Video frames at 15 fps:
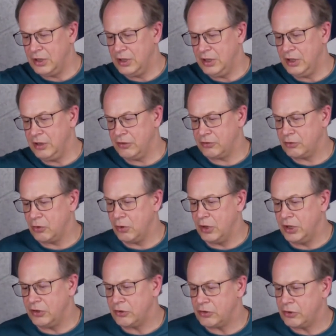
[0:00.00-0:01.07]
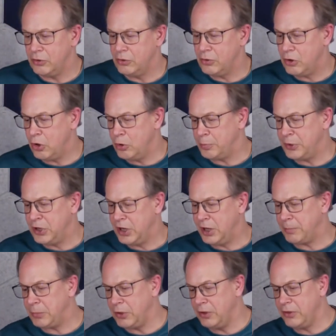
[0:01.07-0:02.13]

it is going to open up